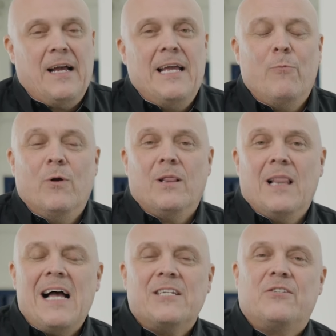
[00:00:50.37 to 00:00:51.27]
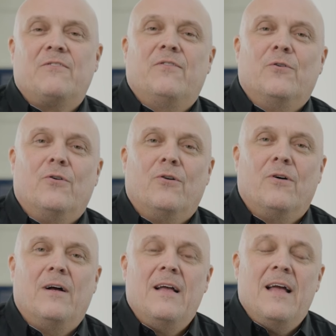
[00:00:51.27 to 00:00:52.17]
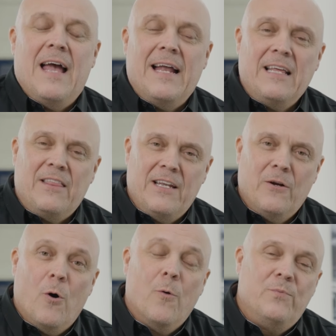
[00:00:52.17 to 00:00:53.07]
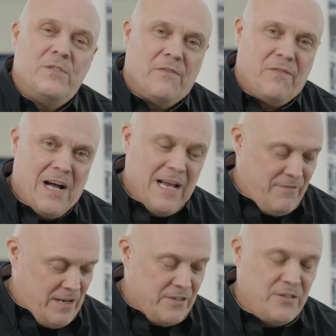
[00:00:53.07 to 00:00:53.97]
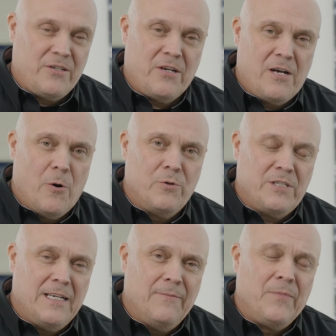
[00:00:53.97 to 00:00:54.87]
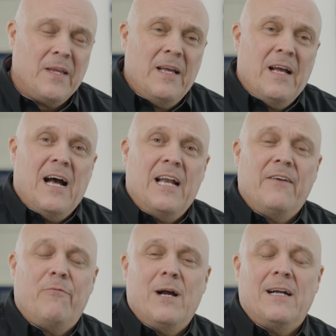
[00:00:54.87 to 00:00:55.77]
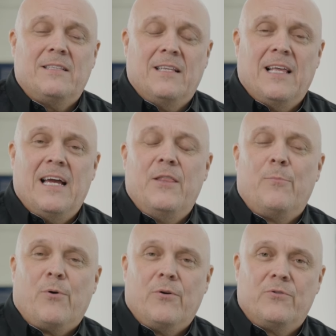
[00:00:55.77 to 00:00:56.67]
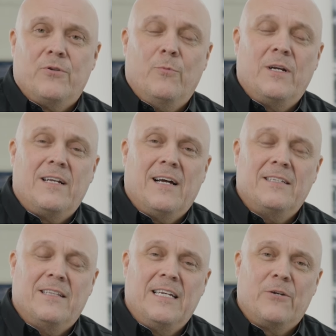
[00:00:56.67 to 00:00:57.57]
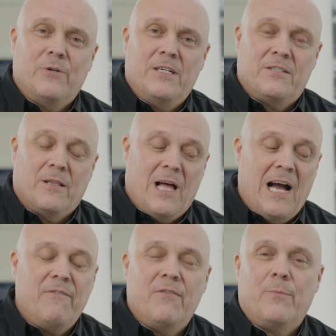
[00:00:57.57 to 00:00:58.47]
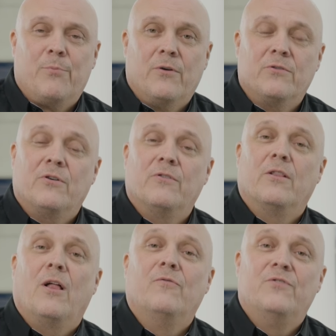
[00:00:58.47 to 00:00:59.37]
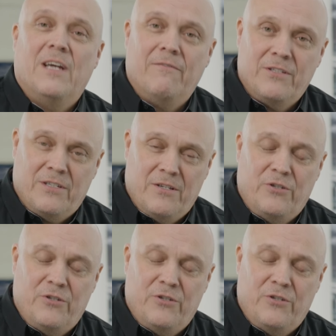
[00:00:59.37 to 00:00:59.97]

It will last for anything up to 5 years as a coating. And if we actually layer the product up, we can actually increase the life of the product or the longevity, the